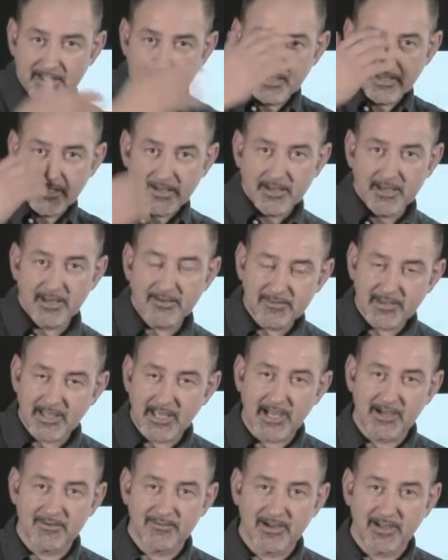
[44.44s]
his Belle
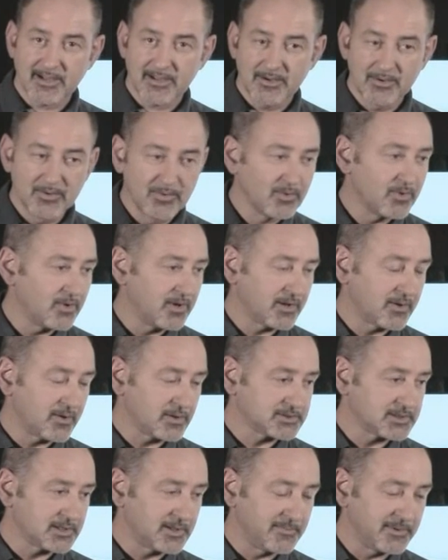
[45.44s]
Amie used to
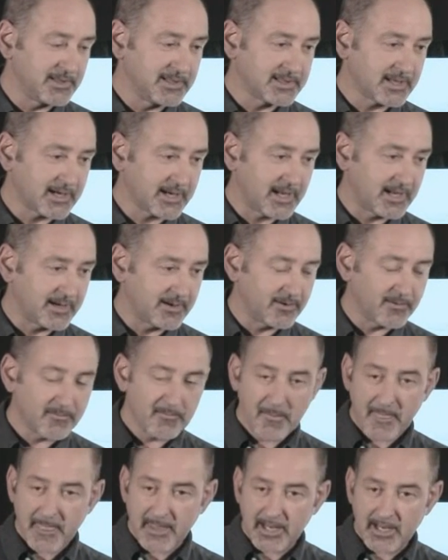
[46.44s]
sail along the coast
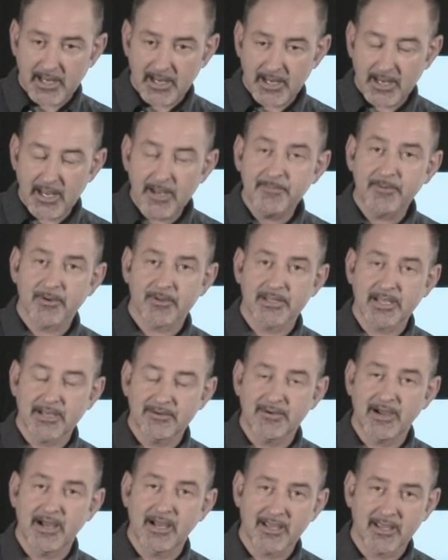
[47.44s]
of the Mediterranean,
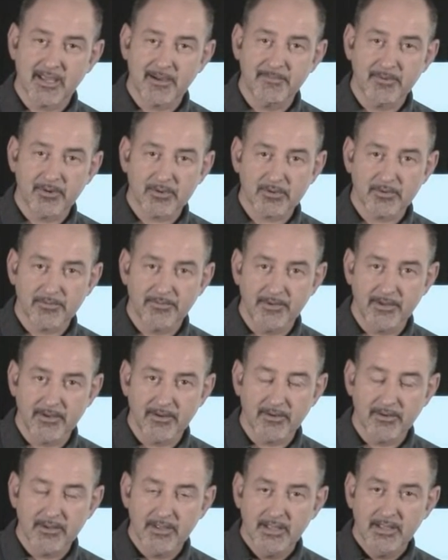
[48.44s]
calling even
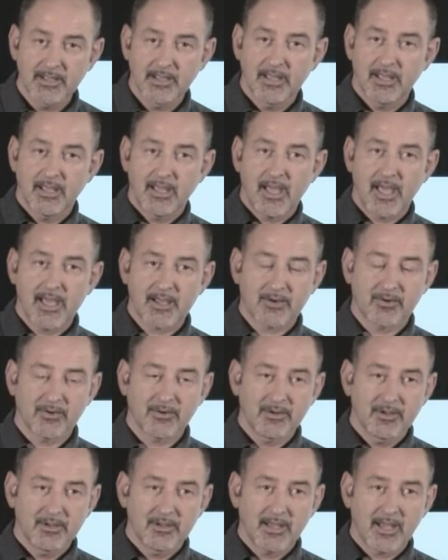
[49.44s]
at
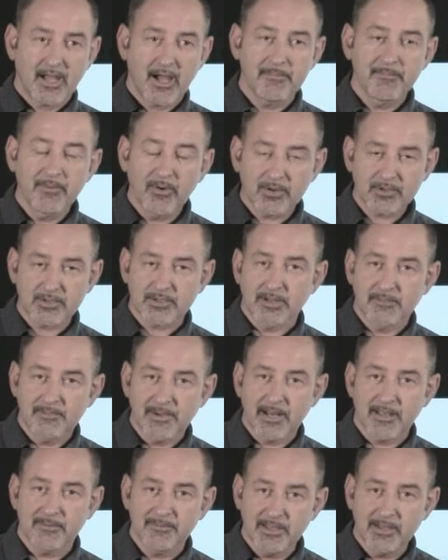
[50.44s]
Portofino. On
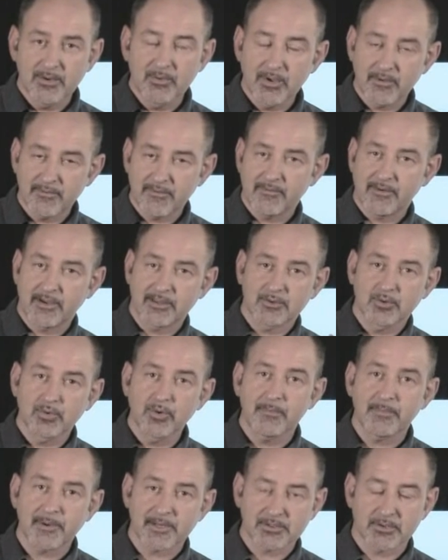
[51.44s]
board the Belle Amie,
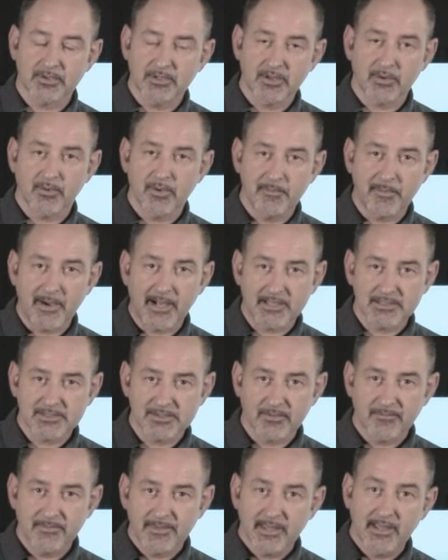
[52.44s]
the crew was made
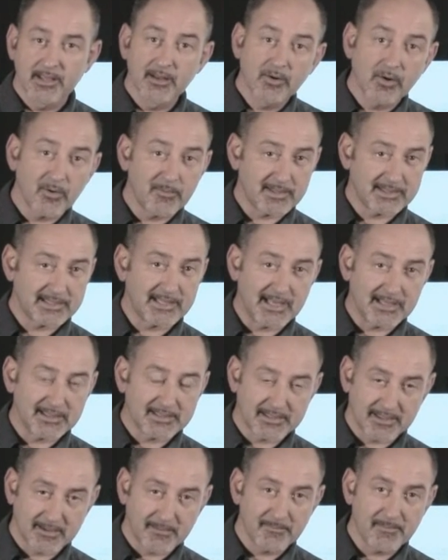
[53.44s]
up of two people,
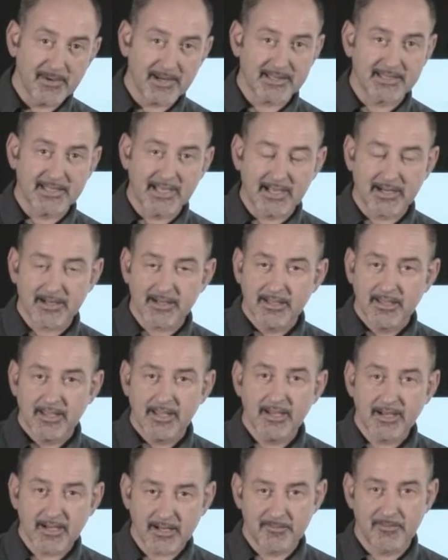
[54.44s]
Captain
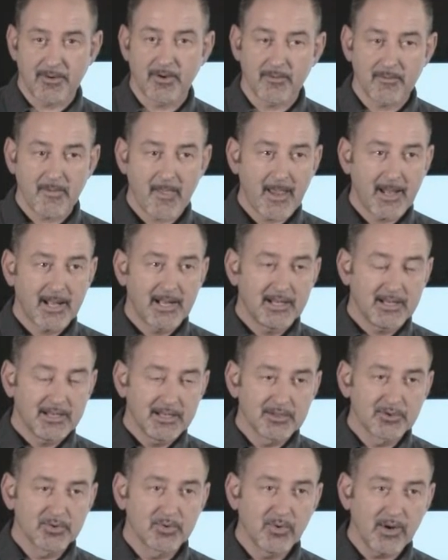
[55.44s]
Bernard and Raymond.
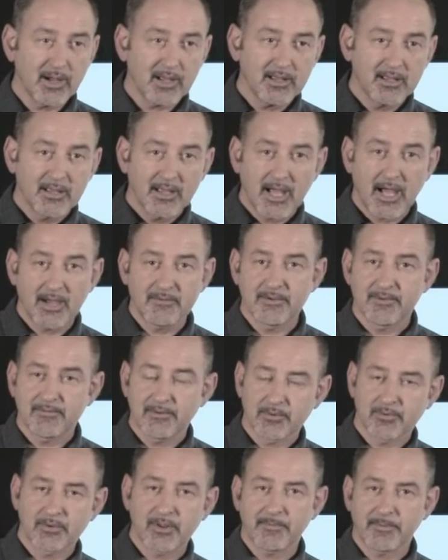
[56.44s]
They
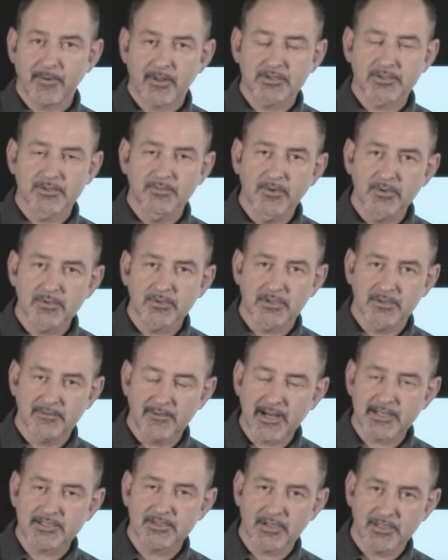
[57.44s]
had quite a different
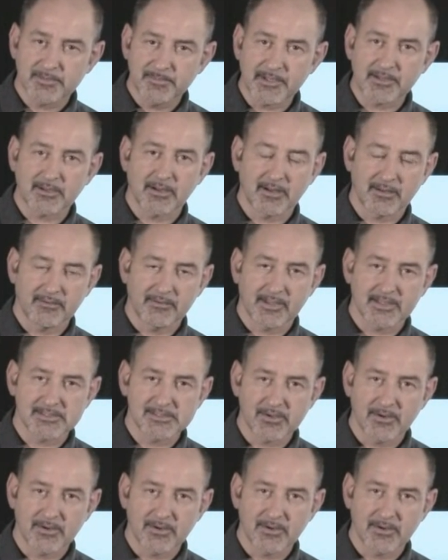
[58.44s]
approach to sailing.